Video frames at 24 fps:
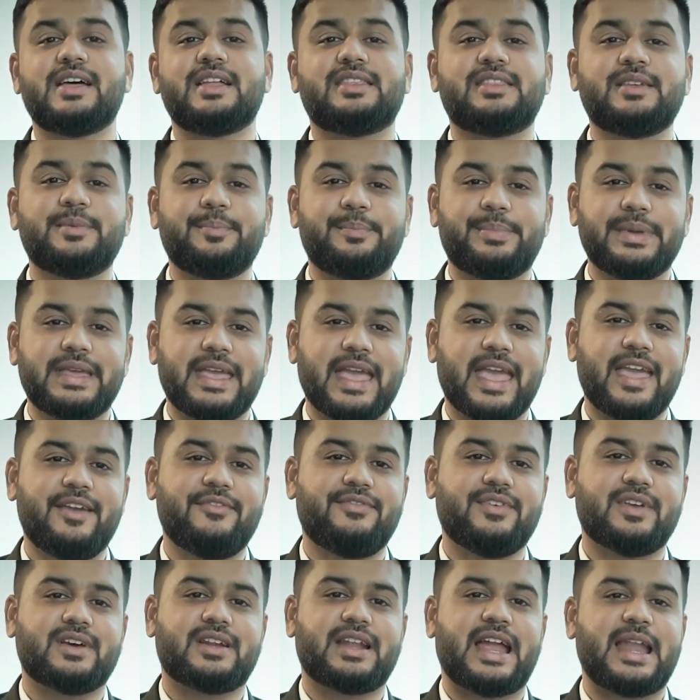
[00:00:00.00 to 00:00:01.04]
the
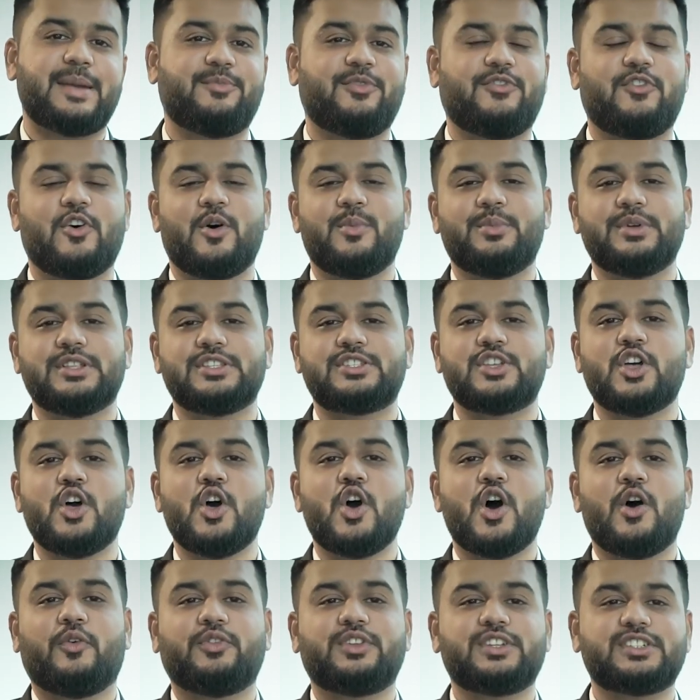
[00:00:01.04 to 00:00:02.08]
behavior and performance
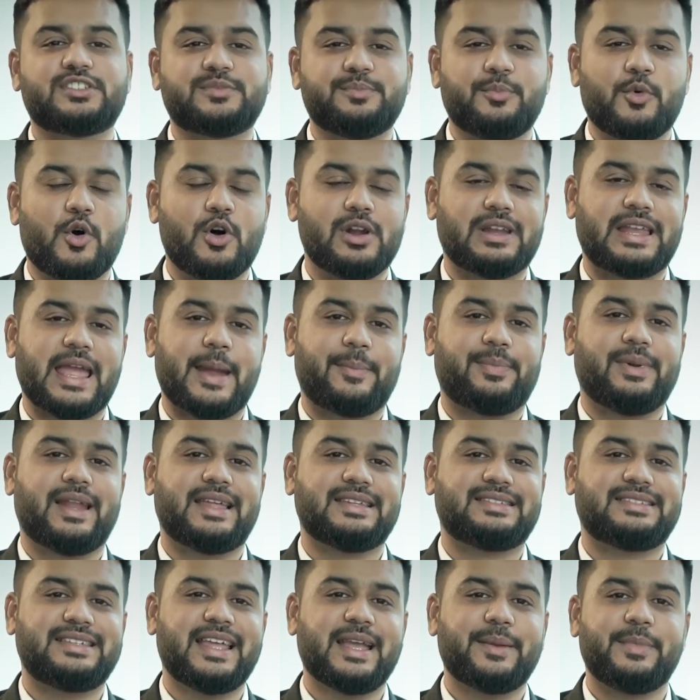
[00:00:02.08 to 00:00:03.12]
of the small
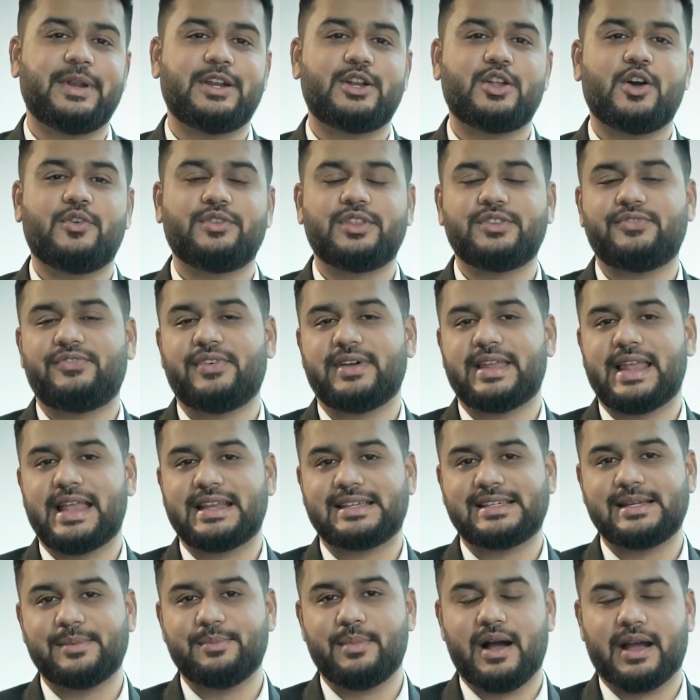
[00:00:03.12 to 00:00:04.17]
capitalized segment of the
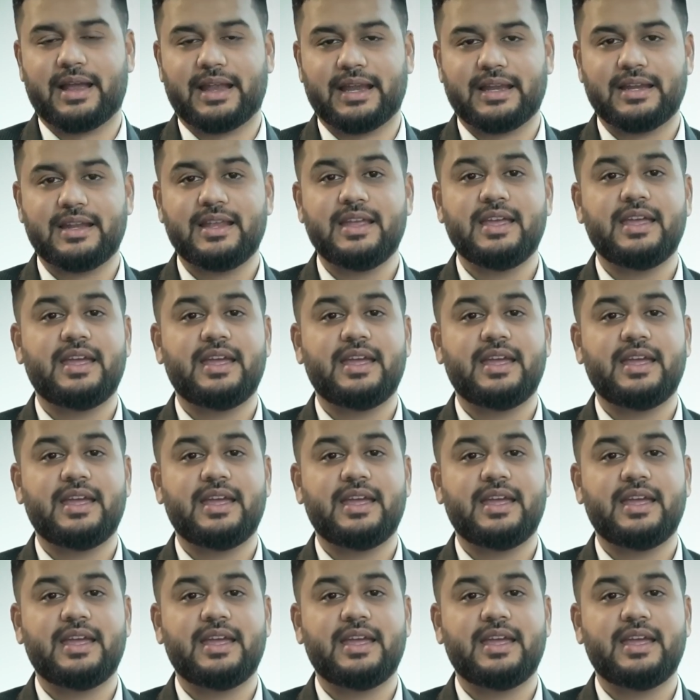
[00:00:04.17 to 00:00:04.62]
financial market.